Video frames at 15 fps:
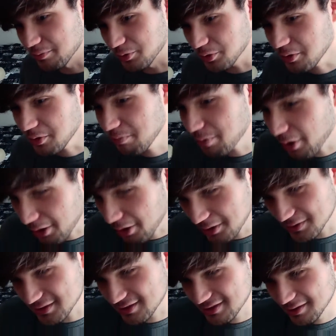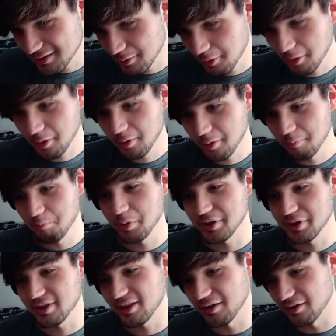good parts,
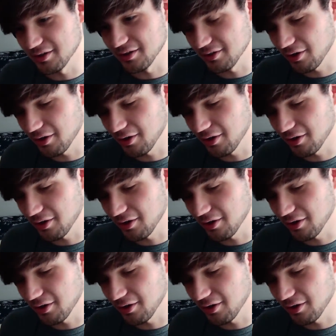but there are